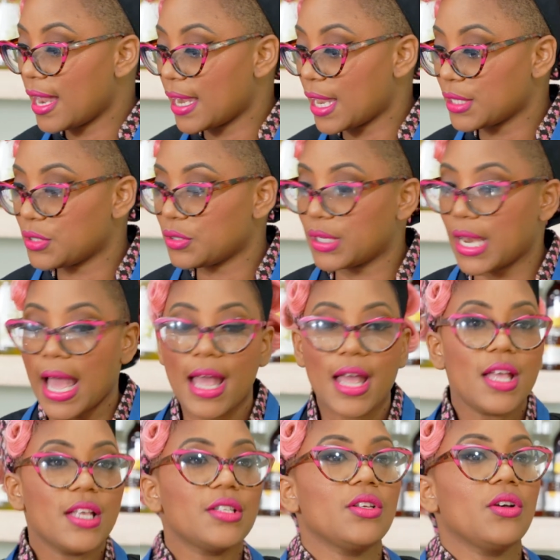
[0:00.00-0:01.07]
Let's do that.
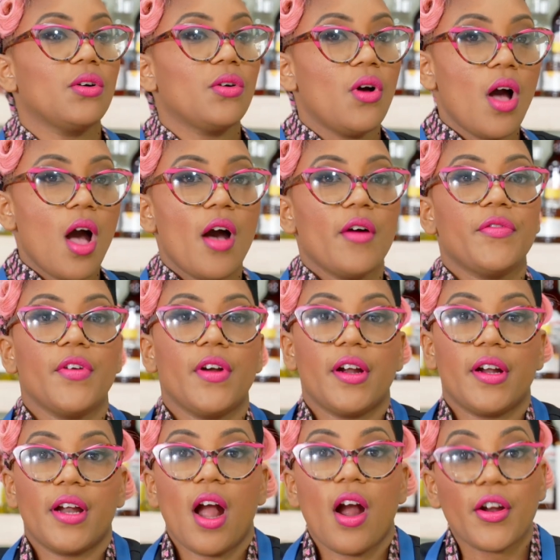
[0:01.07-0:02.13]
So
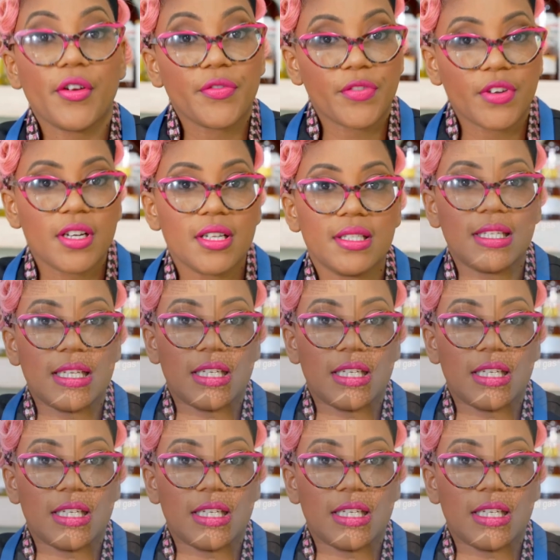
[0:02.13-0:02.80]
for our first